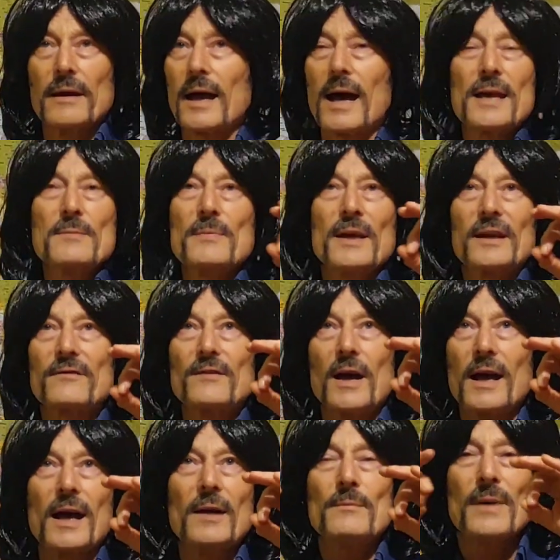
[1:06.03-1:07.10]
have
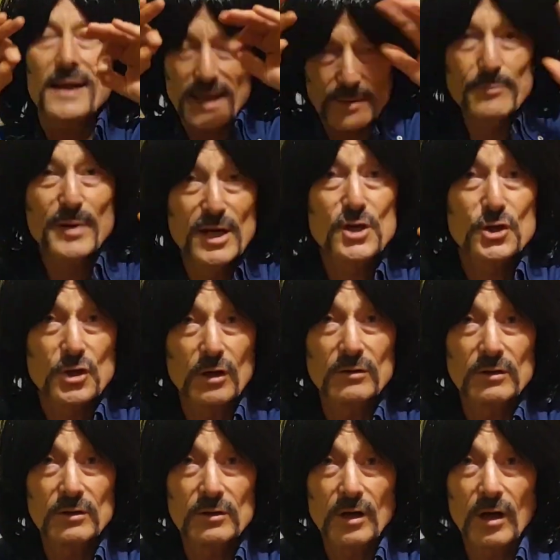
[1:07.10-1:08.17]
my
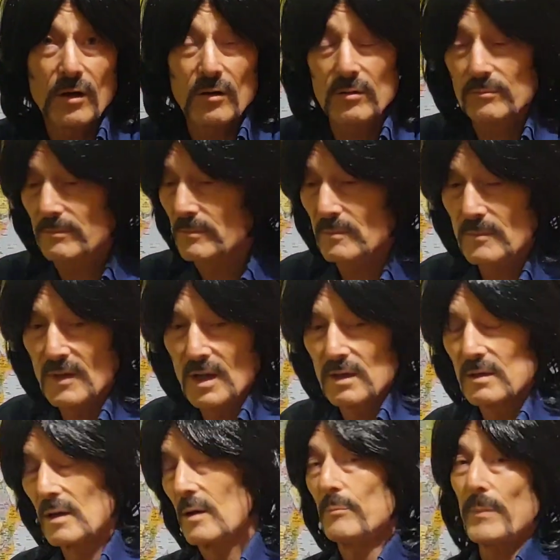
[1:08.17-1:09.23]
ambition, no?
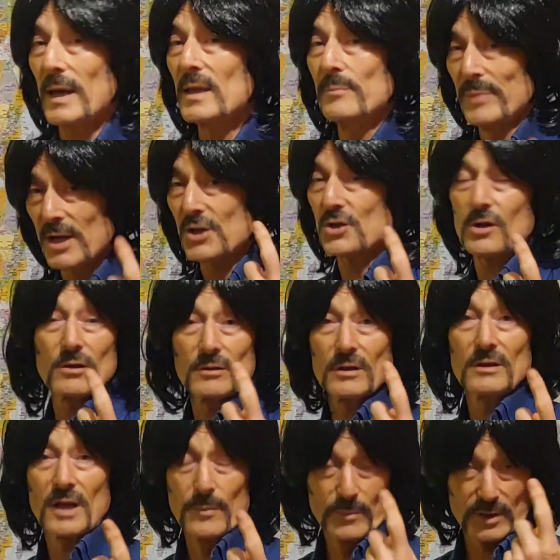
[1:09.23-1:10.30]
My
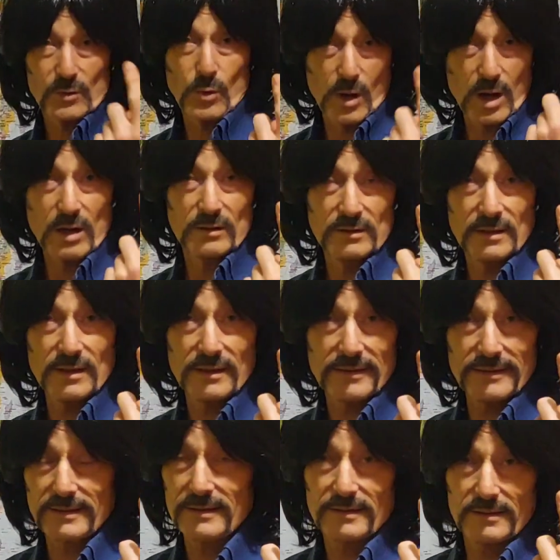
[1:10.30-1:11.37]
ambition number
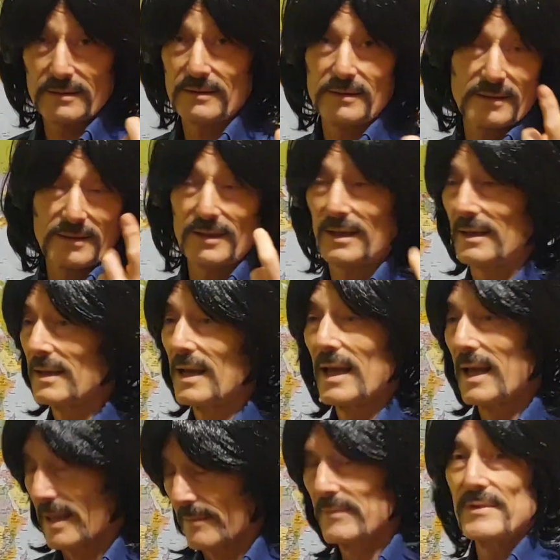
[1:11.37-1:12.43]
1
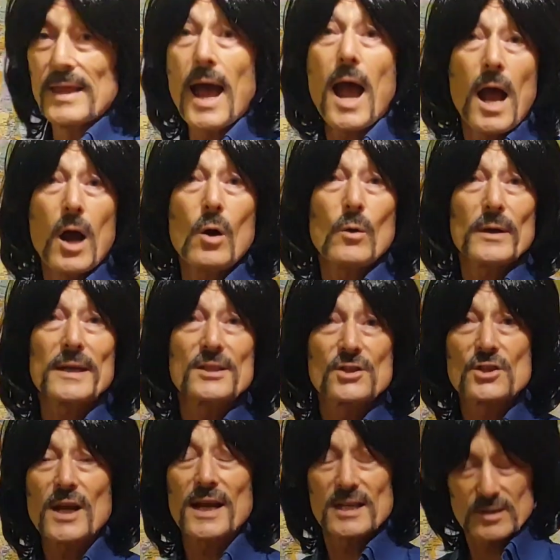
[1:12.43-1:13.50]
now is
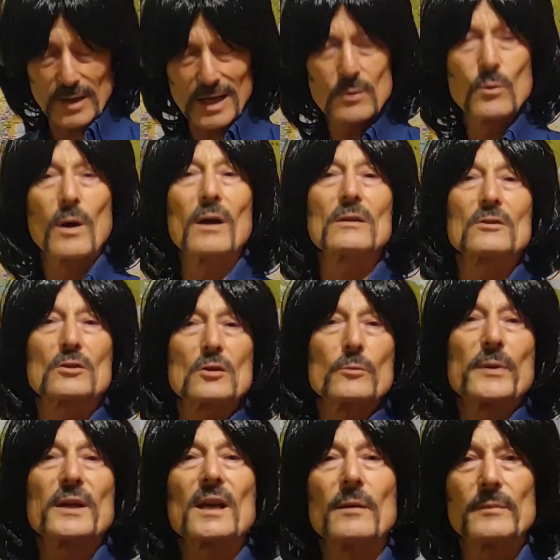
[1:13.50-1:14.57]
changed. I want to
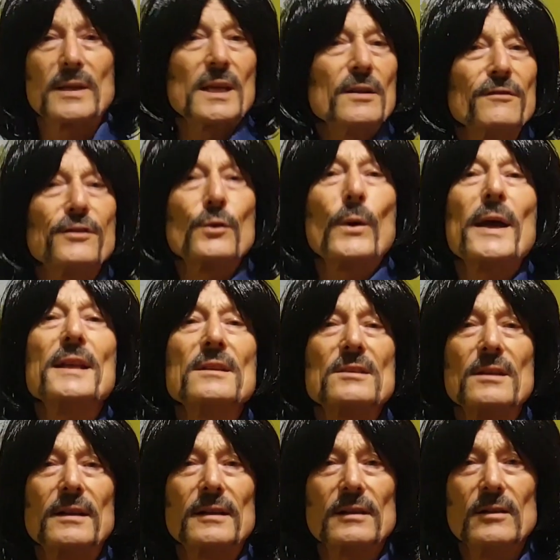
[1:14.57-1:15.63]
become the
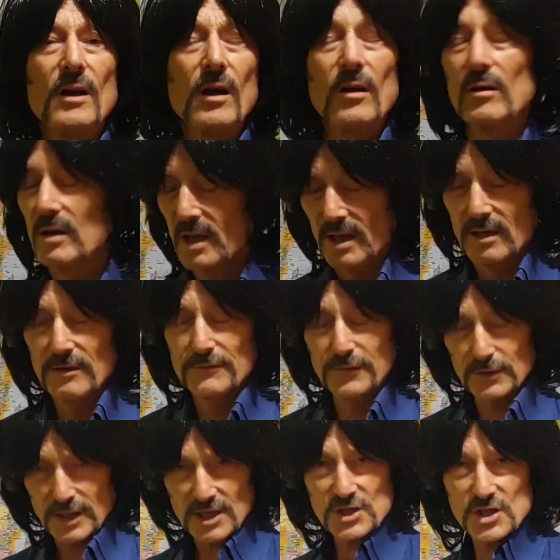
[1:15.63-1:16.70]
influencer, no?
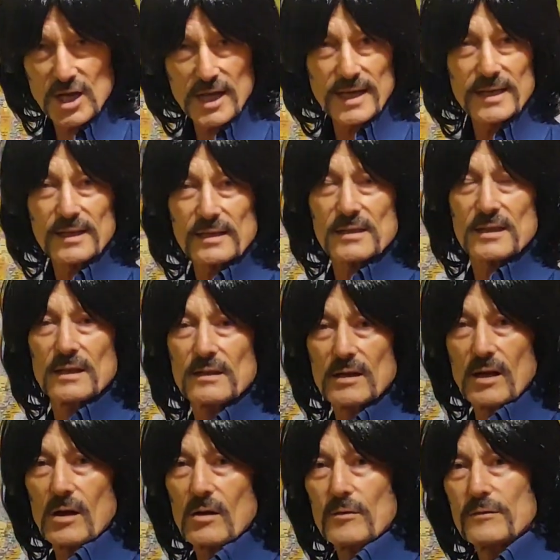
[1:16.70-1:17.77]
For the shirt,
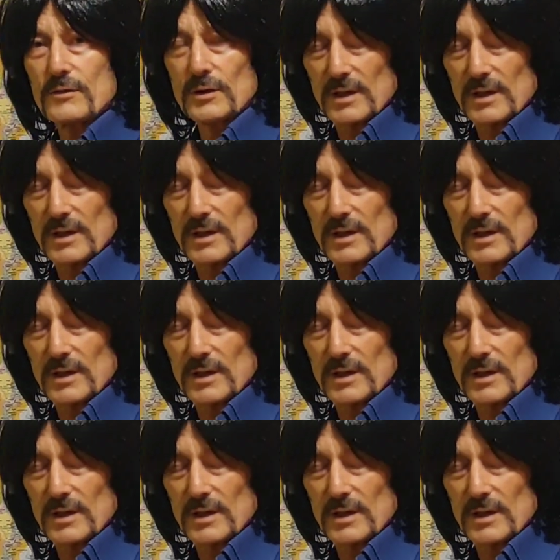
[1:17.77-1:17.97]
no? For